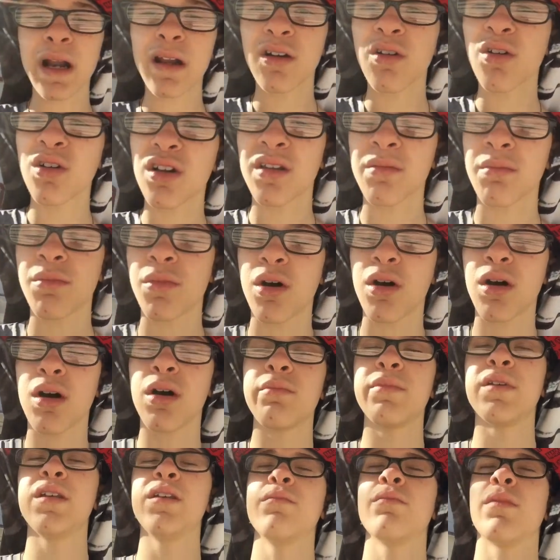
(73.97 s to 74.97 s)
to go to the mall,
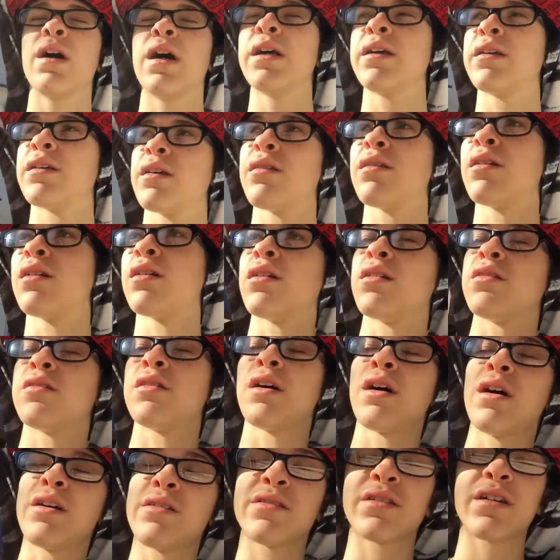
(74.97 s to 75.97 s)
me, Mike, and,
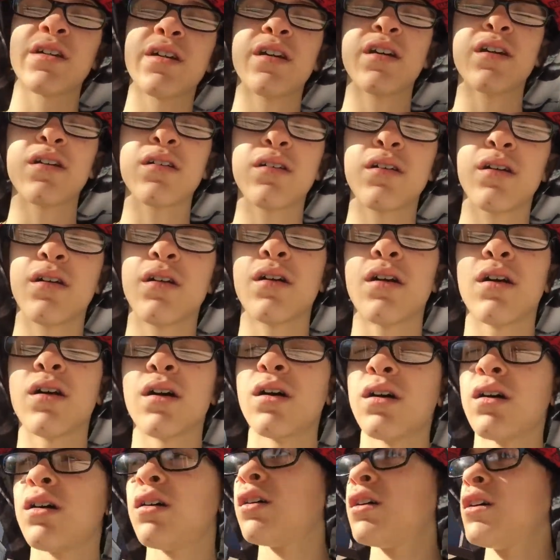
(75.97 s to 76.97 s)
Isaiah.
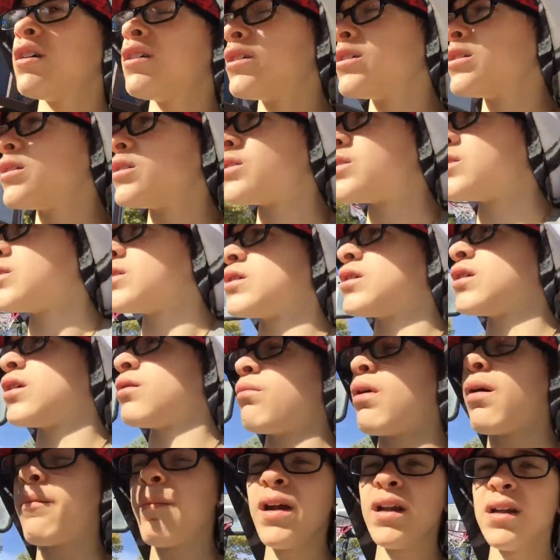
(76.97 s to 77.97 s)
I'm
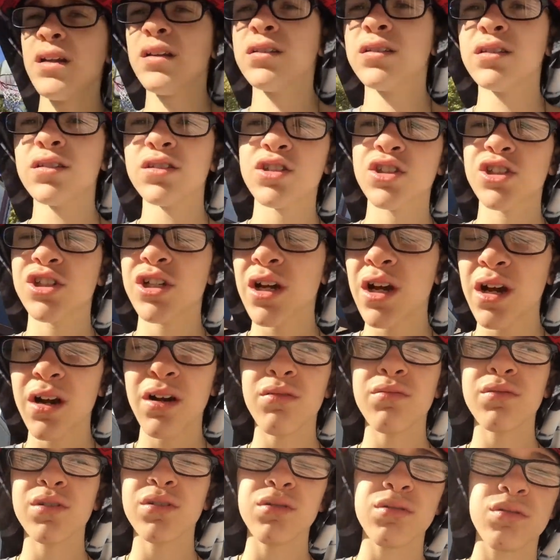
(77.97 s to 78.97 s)
about to get this chair
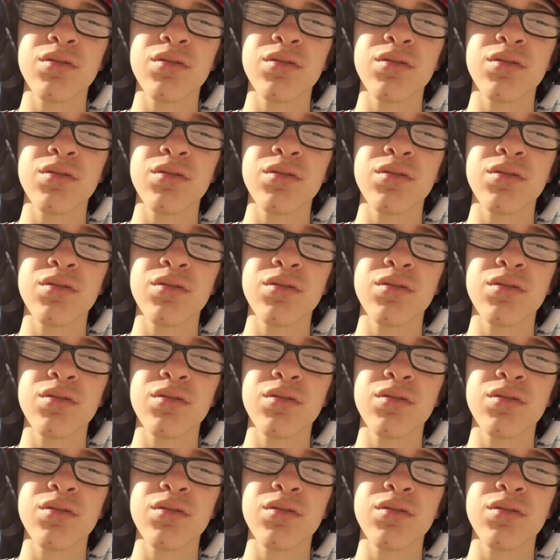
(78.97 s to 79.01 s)
real